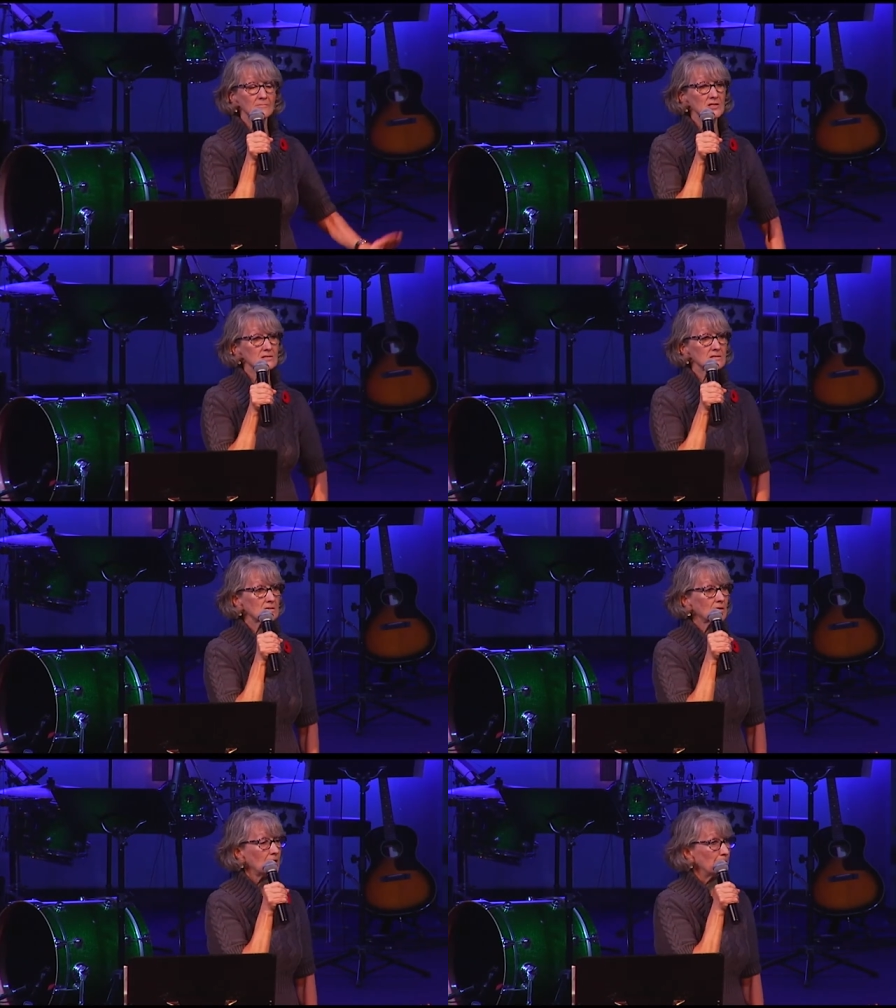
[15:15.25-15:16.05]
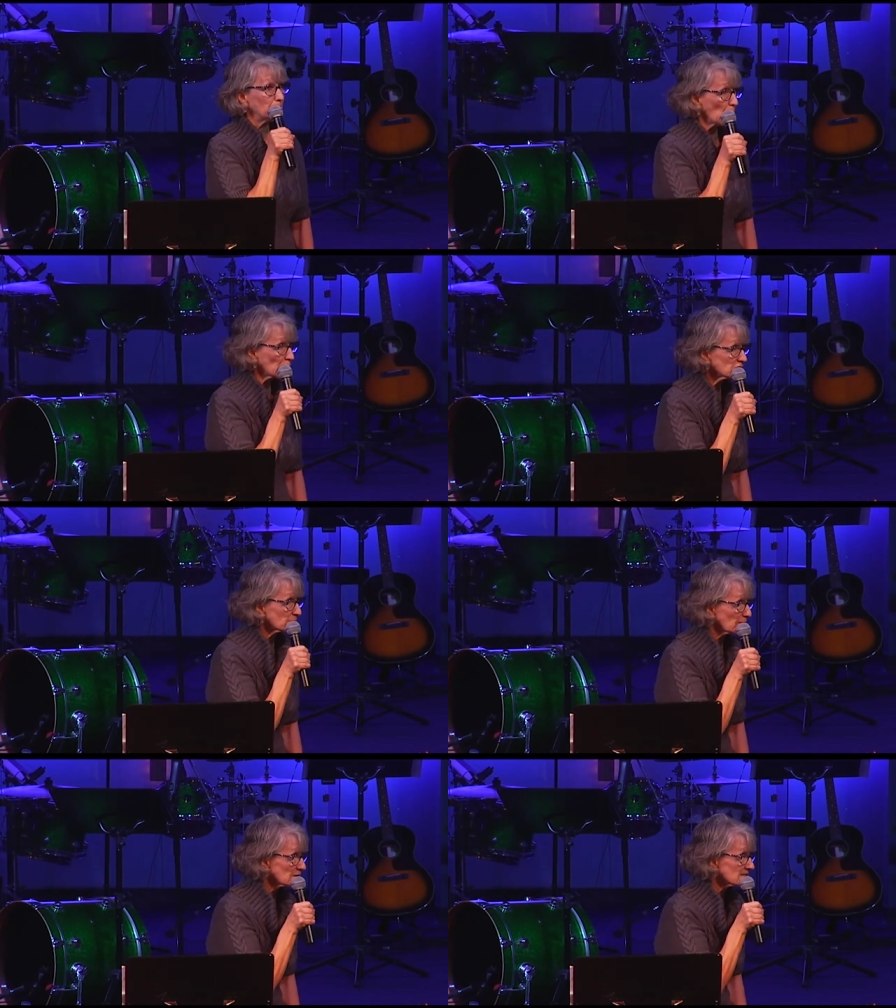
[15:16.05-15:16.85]
just important
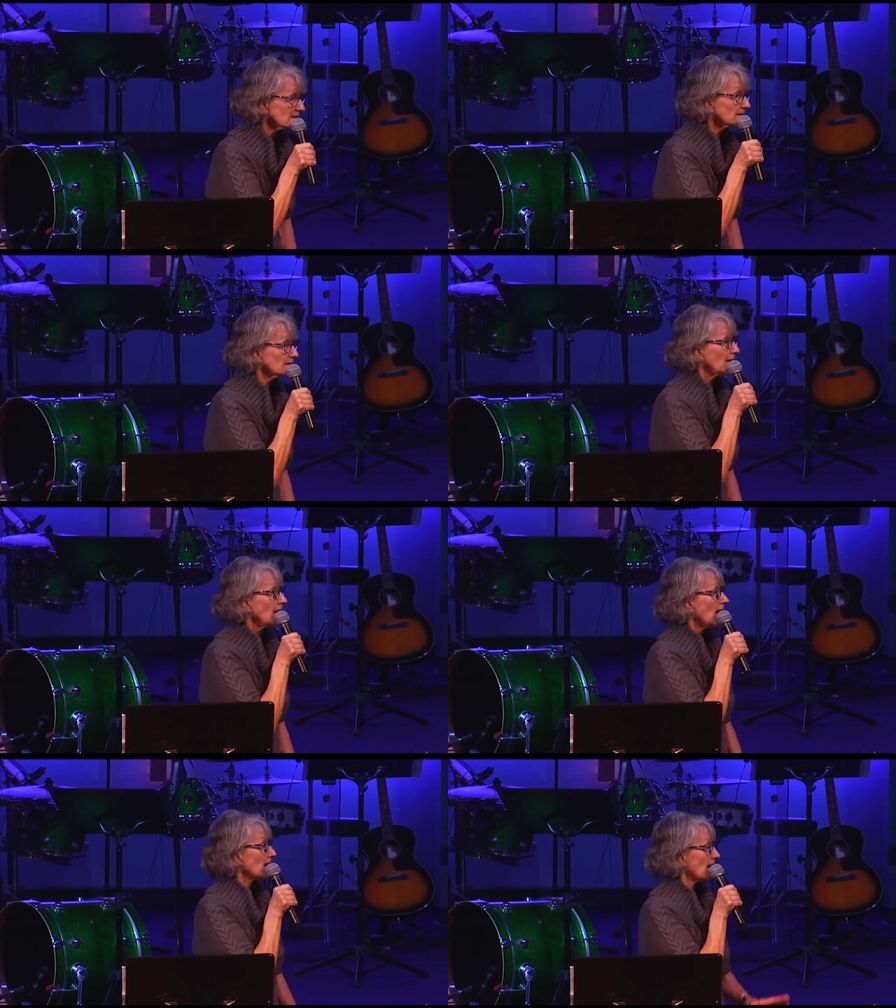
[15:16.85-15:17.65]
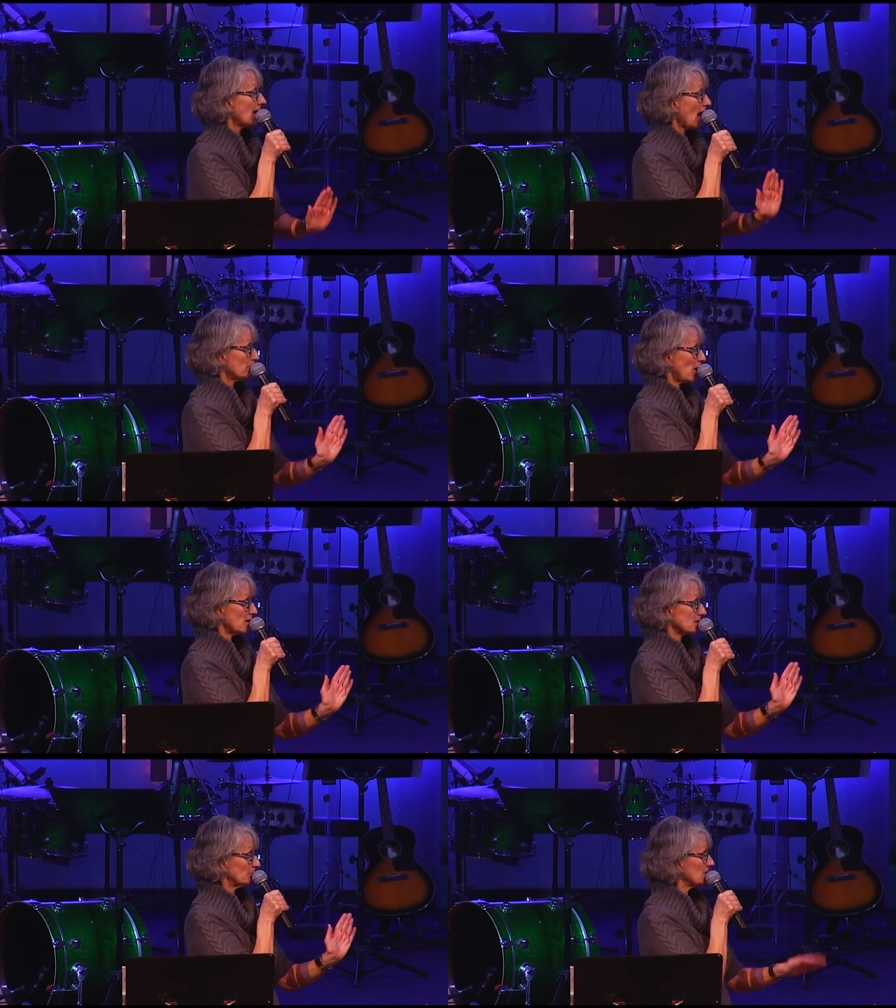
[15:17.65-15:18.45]
person, and I can't
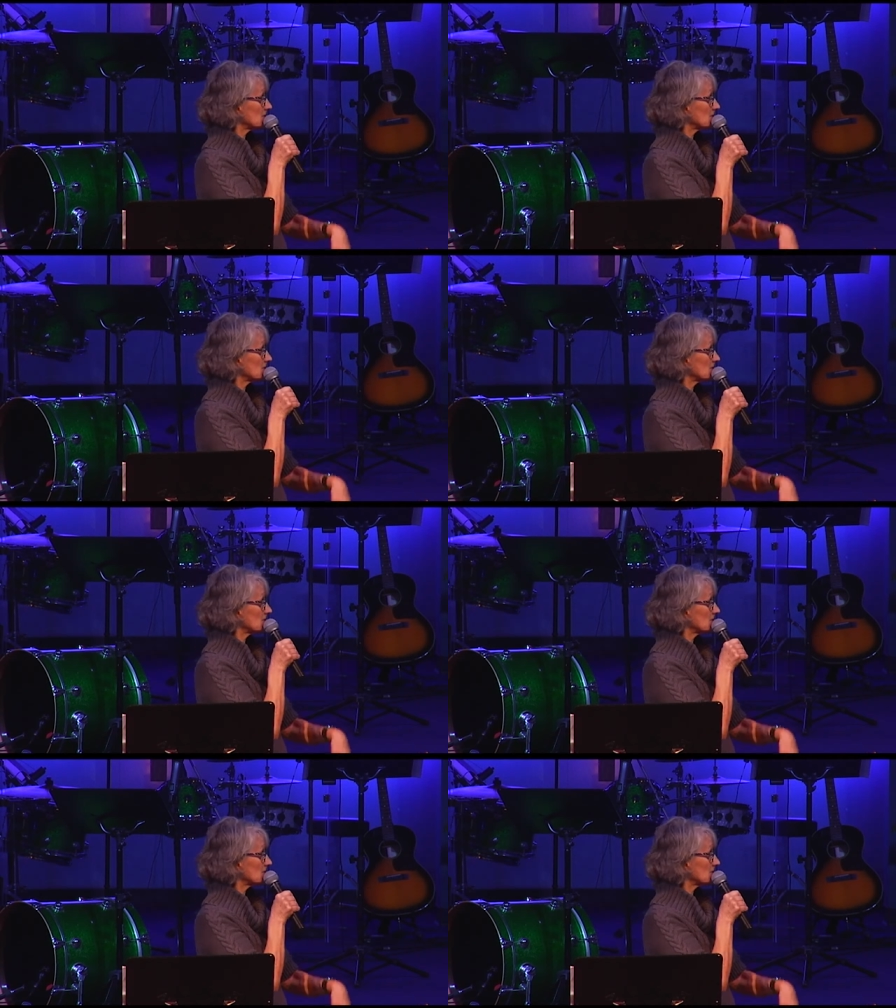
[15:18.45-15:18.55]
possibly